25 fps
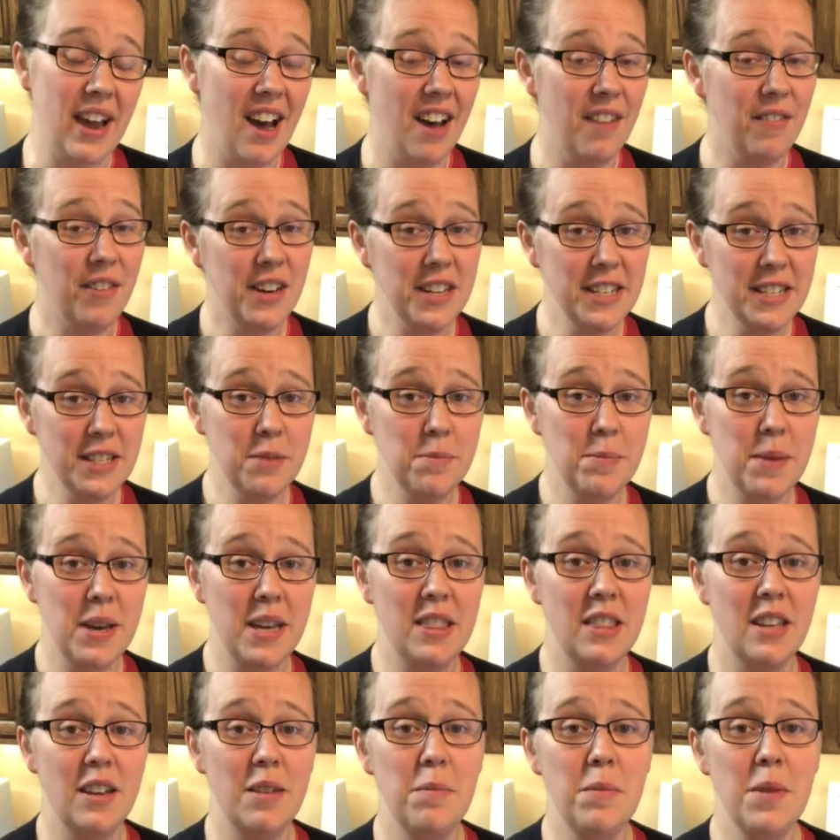I've also made
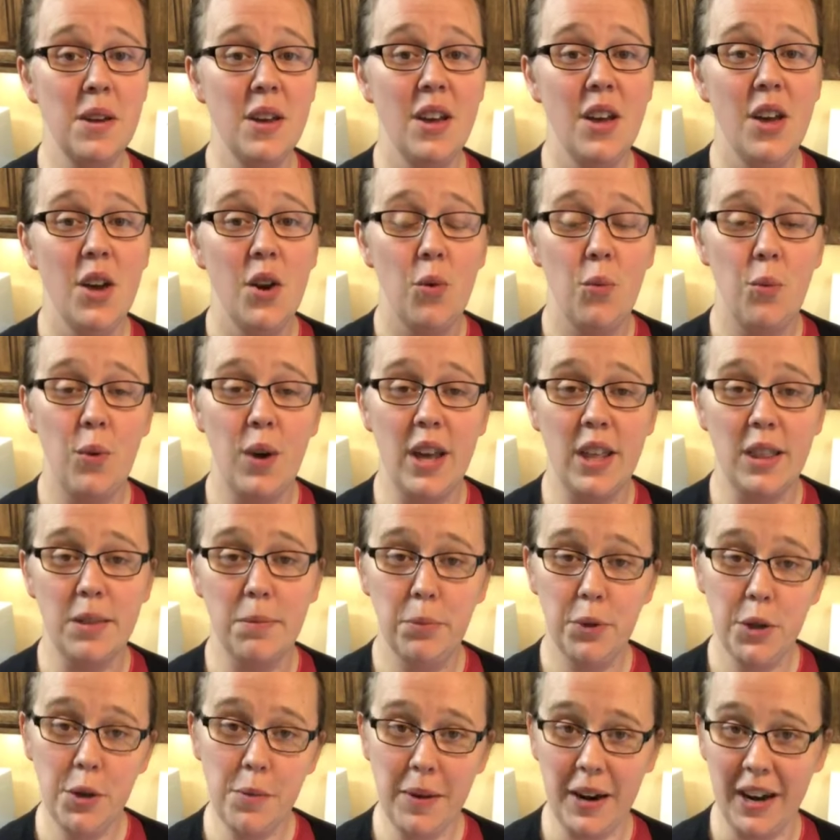them with
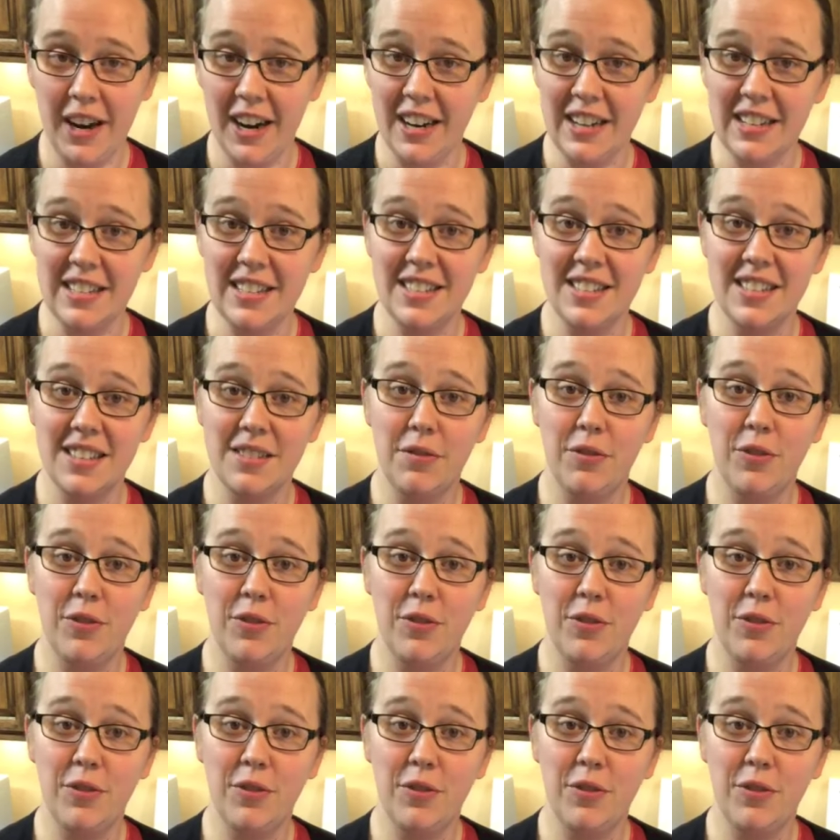blueberries